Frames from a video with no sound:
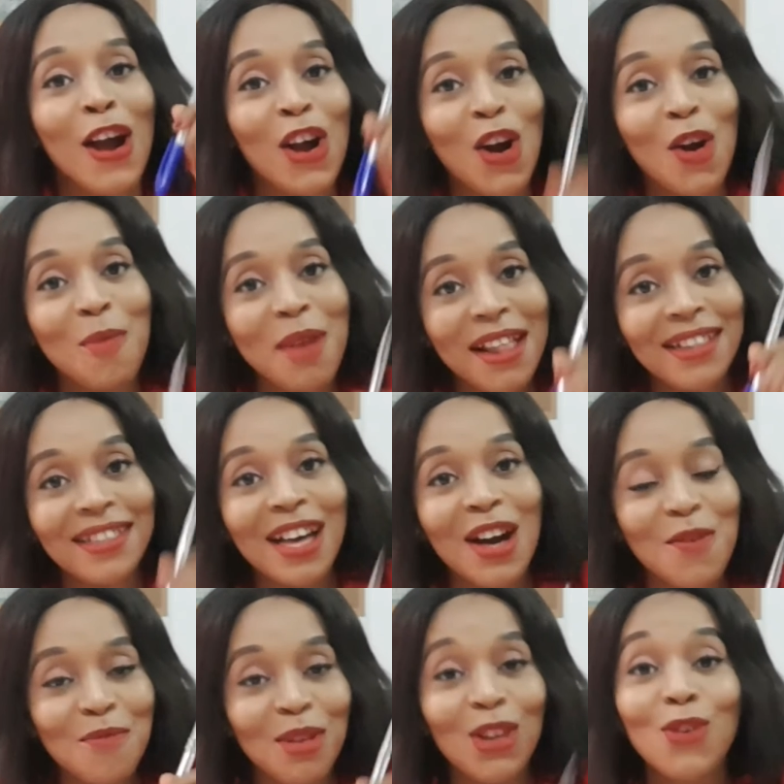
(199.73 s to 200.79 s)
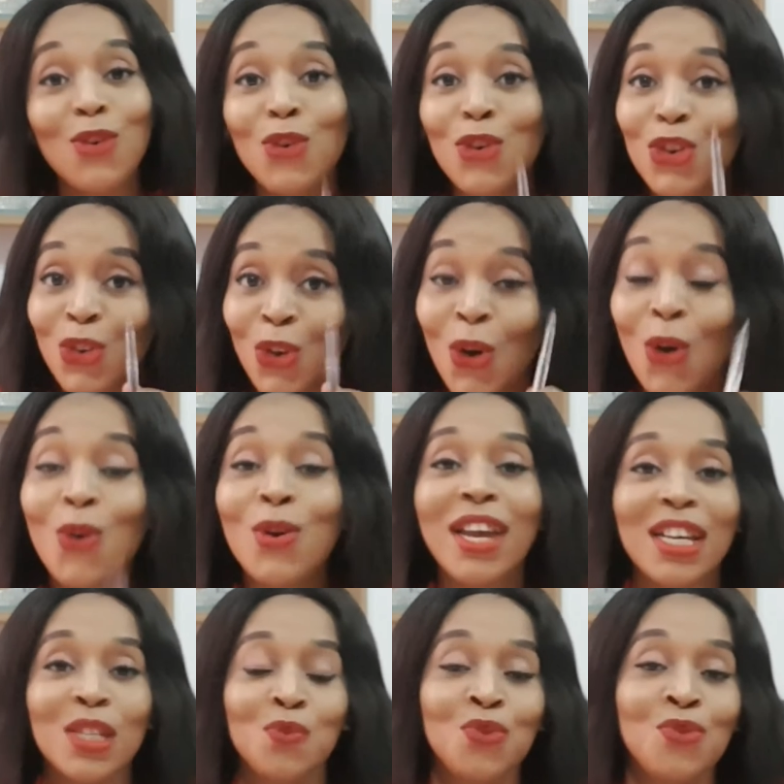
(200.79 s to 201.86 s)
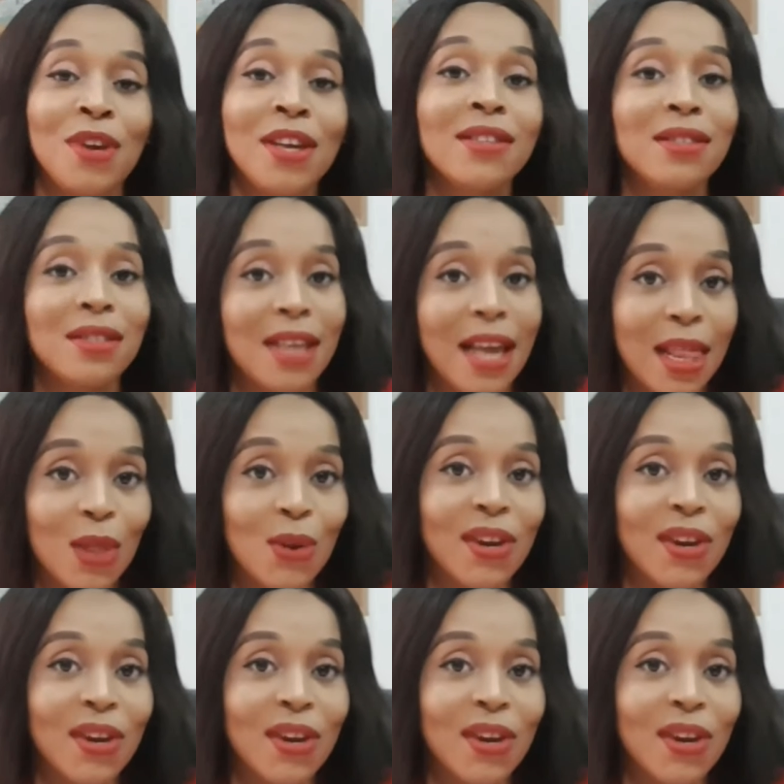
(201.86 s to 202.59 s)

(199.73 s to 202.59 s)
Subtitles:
Comment down below your own experience and